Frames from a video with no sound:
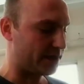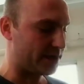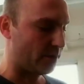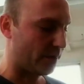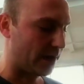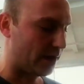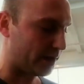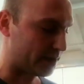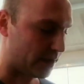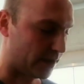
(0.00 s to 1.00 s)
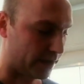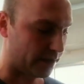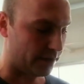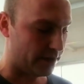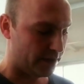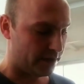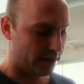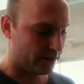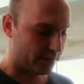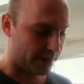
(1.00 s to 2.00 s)
to see what the light's like and
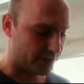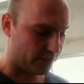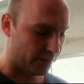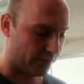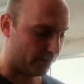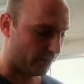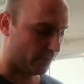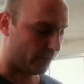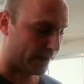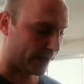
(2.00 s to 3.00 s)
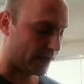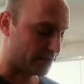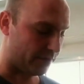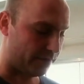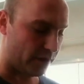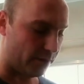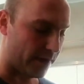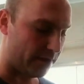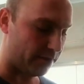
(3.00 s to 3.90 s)
to make sure that when it goes to film that